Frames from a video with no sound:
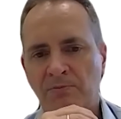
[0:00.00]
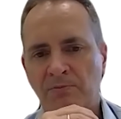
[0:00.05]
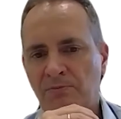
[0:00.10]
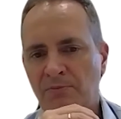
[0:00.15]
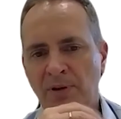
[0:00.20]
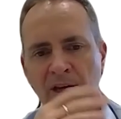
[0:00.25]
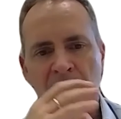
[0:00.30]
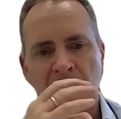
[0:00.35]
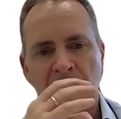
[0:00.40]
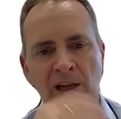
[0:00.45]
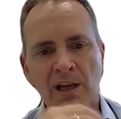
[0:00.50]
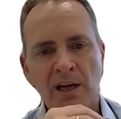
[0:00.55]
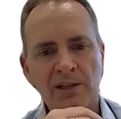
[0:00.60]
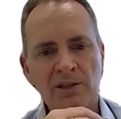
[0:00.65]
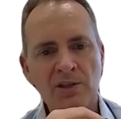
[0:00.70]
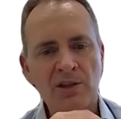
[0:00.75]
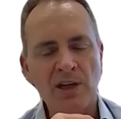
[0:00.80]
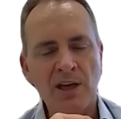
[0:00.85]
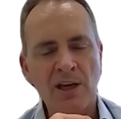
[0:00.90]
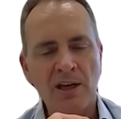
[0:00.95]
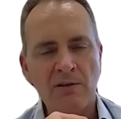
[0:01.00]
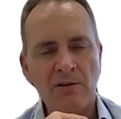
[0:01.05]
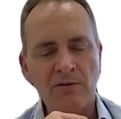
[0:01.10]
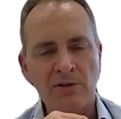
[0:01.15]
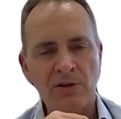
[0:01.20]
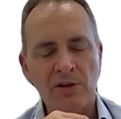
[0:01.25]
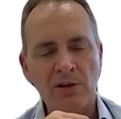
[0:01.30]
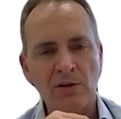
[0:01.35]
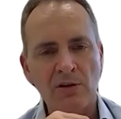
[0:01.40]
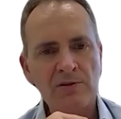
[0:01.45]
pay the lion's share of
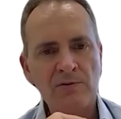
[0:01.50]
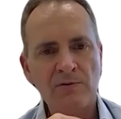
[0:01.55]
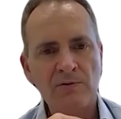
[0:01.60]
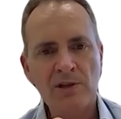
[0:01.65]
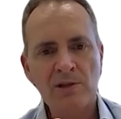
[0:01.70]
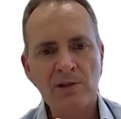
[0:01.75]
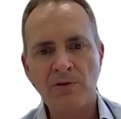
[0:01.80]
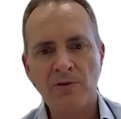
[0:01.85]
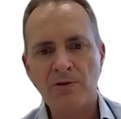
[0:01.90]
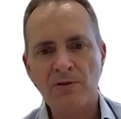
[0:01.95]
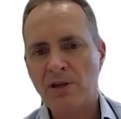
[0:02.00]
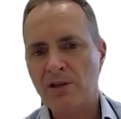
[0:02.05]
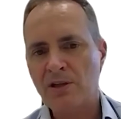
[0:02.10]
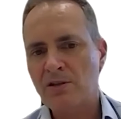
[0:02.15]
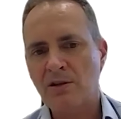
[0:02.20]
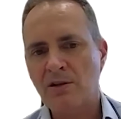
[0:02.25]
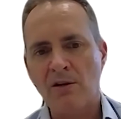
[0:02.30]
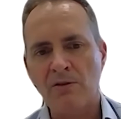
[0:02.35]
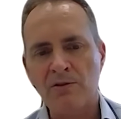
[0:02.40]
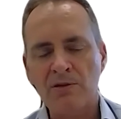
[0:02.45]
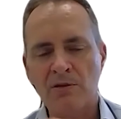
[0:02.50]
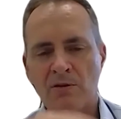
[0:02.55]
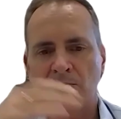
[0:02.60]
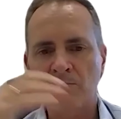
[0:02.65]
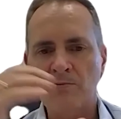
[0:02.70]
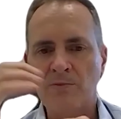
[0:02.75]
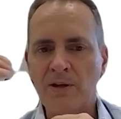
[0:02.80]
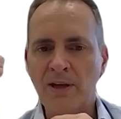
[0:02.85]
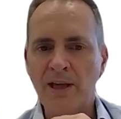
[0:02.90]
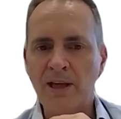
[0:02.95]
the cost for these projects.
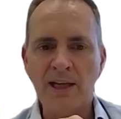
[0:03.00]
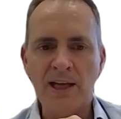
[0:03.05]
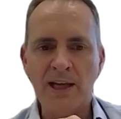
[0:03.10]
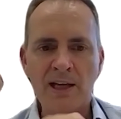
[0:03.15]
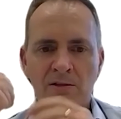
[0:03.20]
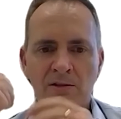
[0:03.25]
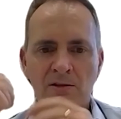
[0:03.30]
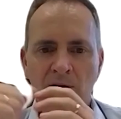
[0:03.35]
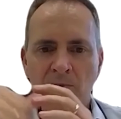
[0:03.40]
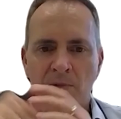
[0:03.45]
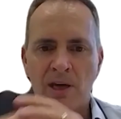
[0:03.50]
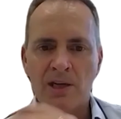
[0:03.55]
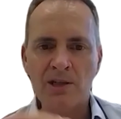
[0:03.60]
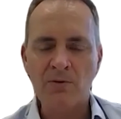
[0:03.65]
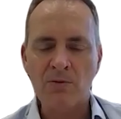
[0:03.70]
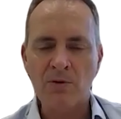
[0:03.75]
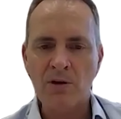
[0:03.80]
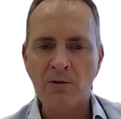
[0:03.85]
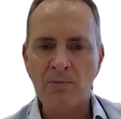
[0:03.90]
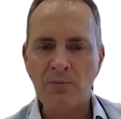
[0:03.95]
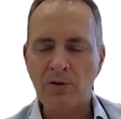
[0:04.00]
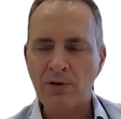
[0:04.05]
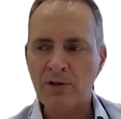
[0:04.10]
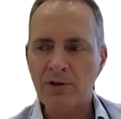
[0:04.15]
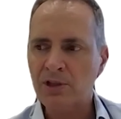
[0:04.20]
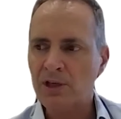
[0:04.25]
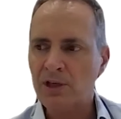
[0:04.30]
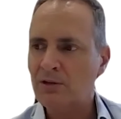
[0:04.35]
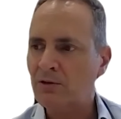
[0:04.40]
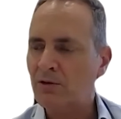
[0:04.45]
So any sort of major road
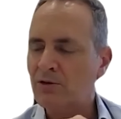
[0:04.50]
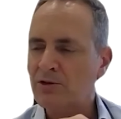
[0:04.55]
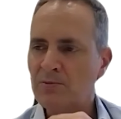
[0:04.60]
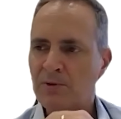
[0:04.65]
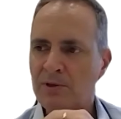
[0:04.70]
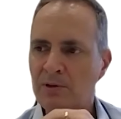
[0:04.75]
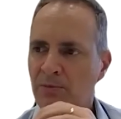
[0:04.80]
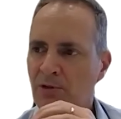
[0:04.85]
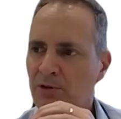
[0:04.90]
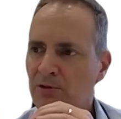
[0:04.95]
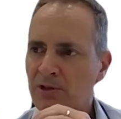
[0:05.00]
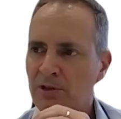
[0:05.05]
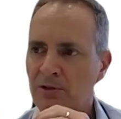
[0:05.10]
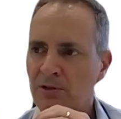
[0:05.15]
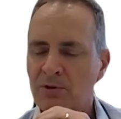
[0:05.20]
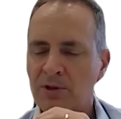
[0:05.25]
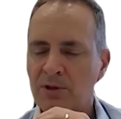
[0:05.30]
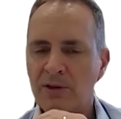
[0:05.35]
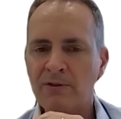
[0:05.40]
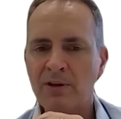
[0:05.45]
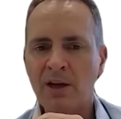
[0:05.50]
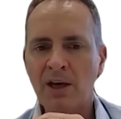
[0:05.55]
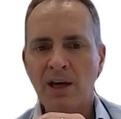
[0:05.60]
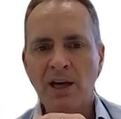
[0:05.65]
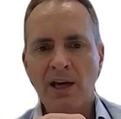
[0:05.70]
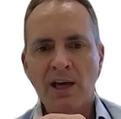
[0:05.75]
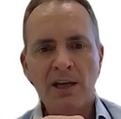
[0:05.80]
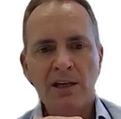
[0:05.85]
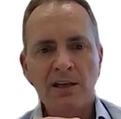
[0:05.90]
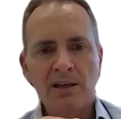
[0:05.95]
project or hospital project or whatever,
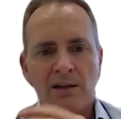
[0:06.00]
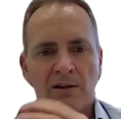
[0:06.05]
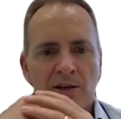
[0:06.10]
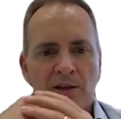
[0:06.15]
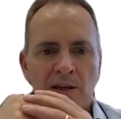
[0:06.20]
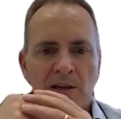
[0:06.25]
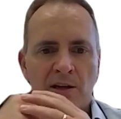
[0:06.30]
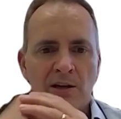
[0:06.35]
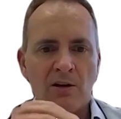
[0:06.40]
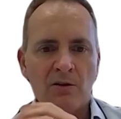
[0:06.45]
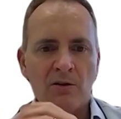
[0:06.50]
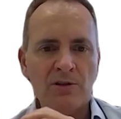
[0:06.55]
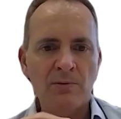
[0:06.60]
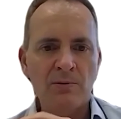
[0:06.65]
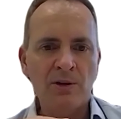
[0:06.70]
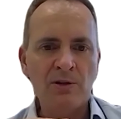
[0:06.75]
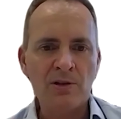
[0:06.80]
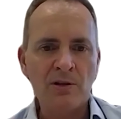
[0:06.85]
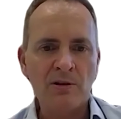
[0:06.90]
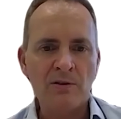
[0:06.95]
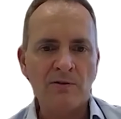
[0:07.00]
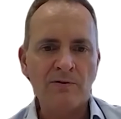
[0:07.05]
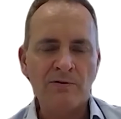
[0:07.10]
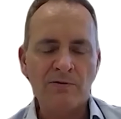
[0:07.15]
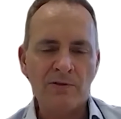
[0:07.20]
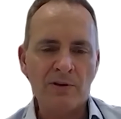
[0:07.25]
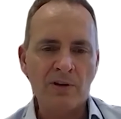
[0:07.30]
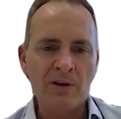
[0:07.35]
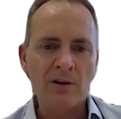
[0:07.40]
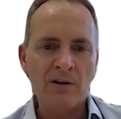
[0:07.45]
you're looking at a contribution of
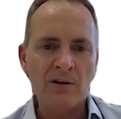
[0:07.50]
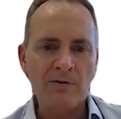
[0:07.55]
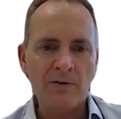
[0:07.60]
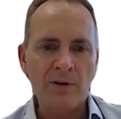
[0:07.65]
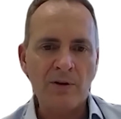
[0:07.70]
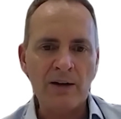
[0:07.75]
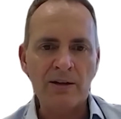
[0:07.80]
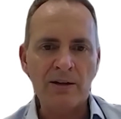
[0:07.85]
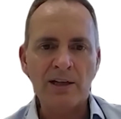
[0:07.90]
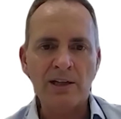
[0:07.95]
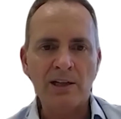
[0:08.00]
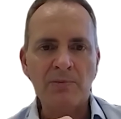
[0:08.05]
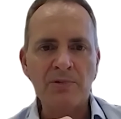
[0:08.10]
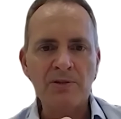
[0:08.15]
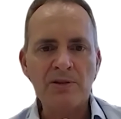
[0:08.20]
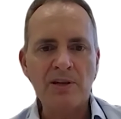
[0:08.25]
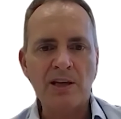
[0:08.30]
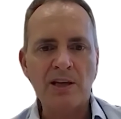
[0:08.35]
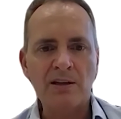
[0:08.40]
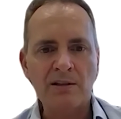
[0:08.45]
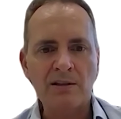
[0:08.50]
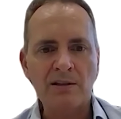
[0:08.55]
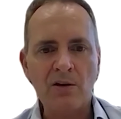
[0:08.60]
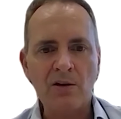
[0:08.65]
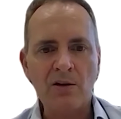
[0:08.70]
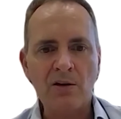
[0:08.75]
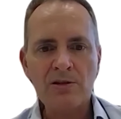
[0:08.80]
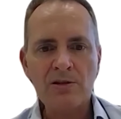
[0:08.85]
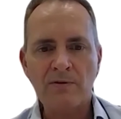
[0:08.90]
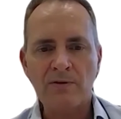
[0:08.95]
around 80% of the
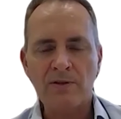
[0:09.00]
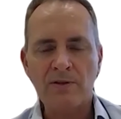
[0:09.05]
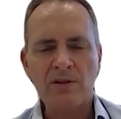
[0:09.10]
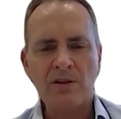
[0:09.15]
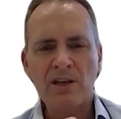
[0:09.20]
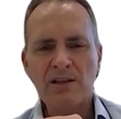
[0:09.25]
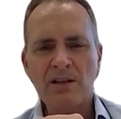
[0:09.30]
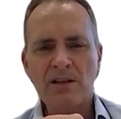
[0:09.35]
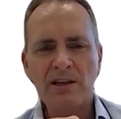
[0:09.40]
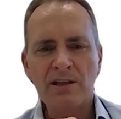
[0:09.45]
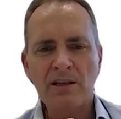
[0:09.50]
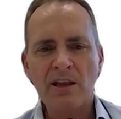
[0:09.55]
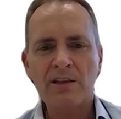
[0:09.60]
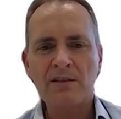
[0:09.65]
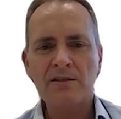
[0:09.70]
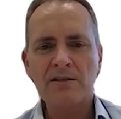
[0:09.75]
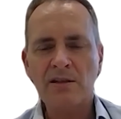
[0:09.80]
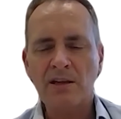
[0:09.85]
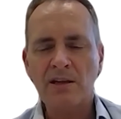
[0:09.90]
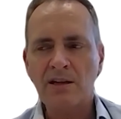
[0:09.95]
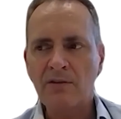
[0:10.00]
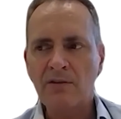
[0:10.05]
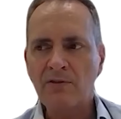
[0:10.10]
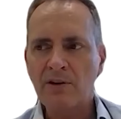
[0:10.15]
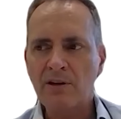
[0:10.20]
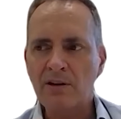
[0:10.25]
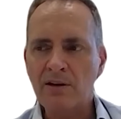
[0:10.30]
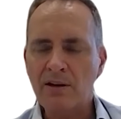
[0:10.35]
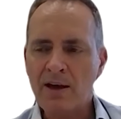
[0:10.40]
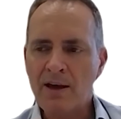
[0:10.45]
cost of it. So that's
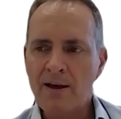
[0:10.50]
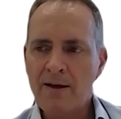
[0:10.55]
significant.